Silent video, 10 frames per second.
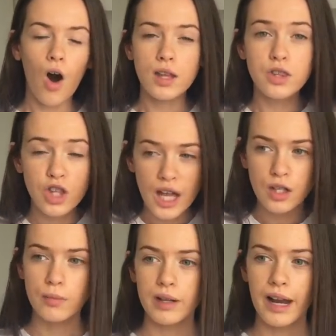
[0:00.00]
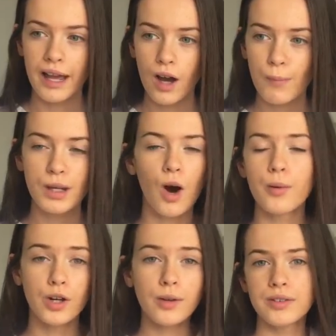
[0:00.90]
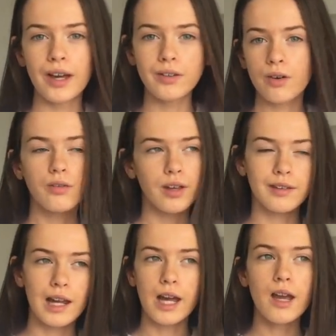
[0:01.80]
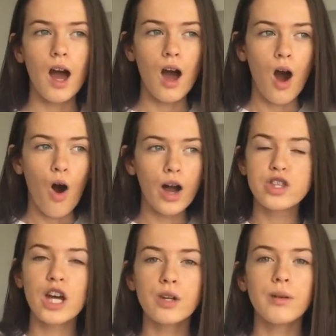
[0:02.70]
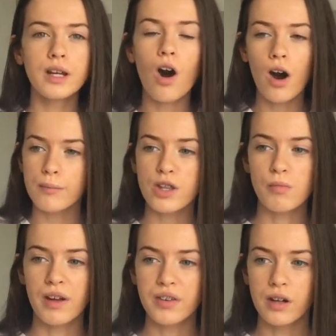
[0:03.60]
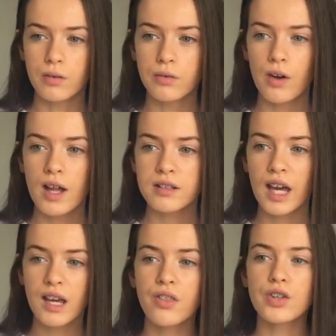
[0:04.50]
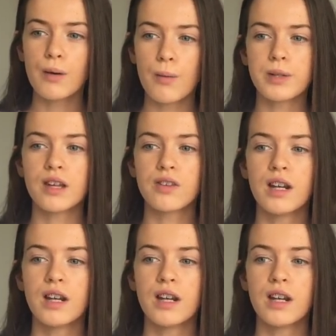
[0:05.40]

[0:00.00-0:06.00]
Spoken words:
I would notice, obviously. I genuinely can't imagine myself taking the time out of day